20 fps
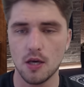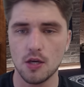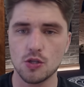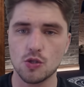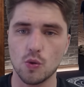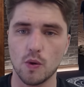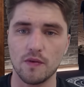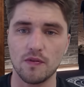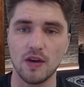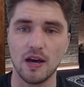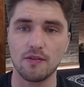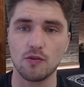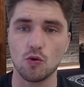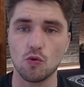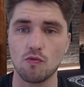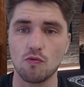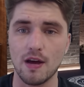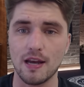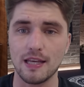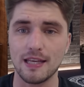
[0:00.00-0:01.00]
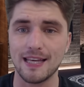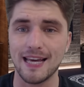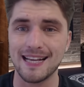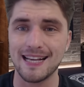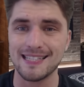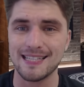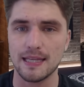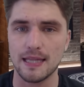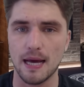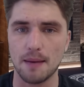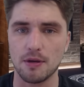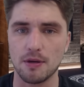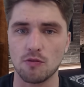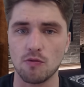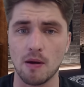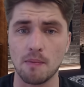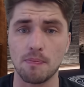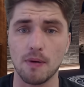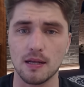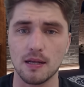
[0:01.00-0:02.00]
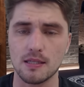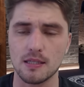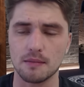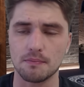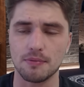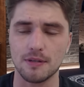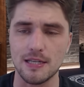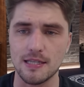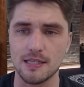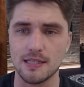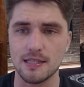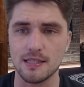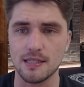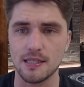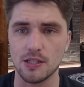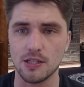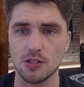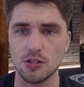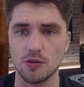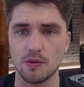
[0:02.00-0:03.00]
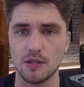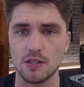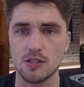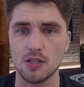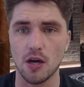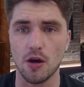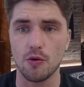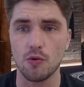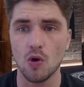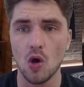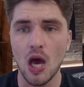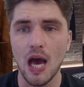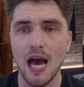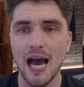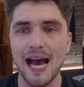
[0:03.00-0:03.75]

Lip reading: so if you haven't already yet, hit that big red button, please consider doing so.